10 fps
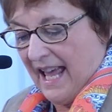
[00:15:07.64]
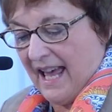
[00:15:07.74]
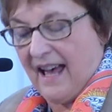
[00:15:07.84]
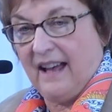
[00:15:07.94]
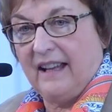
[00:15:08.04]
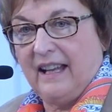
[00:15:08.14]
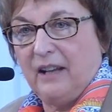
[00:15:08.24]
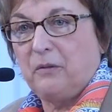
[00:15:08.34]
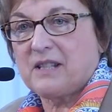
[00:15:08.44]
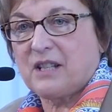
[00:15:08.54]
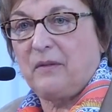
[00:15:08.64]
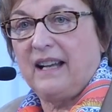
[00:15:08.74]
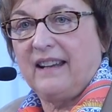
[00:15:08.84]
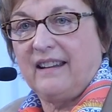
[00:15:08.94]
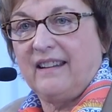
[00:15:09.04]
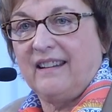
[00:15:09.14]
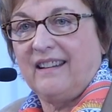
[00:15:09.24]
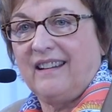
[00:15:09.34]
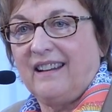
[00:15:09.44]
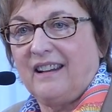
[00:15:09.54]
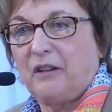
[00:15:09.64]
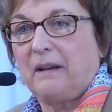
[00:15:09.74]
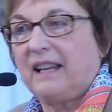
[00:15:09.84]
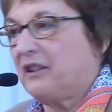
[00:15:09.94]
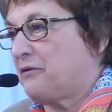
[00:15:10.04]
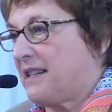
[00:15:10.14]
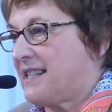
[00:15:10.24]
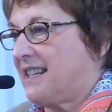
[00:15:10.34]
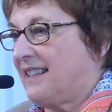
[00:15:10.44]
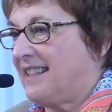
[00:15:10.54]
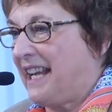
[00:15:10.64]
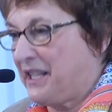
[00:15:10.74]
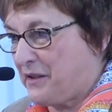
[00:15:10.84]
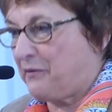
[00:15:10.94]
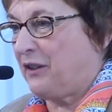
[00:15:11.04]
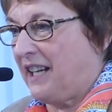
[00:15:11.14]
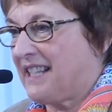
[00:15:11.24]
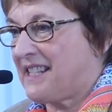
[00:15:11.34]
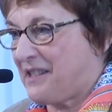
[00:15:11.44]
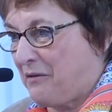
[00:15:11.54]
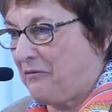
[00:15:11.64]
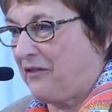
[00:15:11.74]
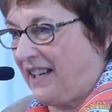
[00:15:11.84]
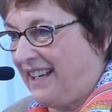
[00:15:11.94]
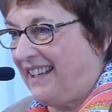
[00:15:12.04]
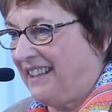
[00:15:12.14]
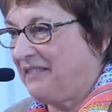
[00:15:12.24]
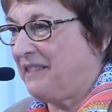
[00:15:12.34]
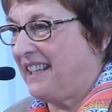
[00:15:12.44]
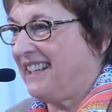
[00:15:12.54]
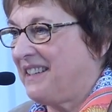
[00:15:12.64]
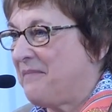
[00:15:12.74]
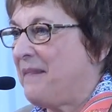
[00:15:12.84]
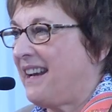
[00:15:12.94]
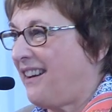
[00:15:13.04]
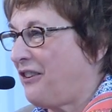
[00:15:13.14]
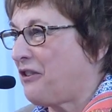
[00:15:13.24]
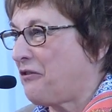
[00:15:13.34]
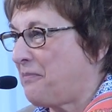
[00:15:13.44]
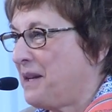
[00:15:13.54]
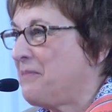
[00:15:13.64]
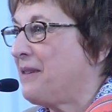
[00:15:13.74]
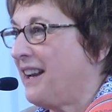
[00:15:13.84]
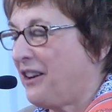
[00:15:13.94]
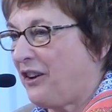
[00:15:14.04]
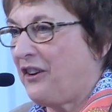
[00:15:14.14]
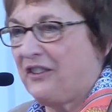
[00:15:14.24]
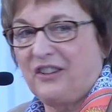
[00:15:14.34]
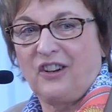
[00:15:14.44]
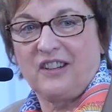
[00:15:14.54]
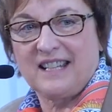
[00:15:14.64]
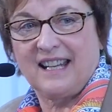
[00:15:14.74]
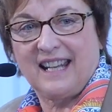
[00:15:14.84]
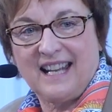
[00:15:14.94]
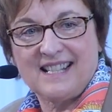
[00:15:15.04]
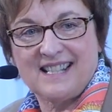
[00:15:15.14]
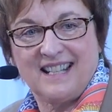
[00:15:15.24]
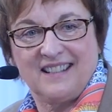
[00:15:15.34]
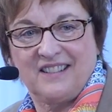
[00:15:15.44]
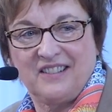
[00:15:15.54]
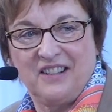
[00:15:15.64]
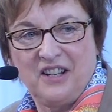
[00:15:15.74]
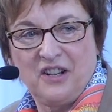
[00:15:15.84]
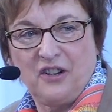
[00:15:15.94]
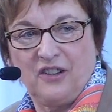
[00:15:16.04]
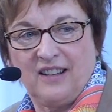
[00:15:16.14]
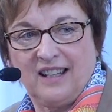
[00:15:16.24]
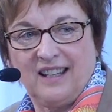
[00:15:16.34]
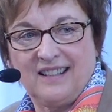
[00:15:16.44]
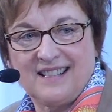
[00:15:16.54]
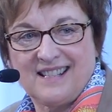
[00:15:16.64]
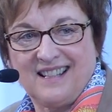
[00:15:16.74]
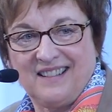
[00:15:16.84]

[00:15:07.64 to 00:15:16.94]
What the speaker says: It was quite interesting days for us so far. We met a lot of people and learned a lot, I guess, and all the kids,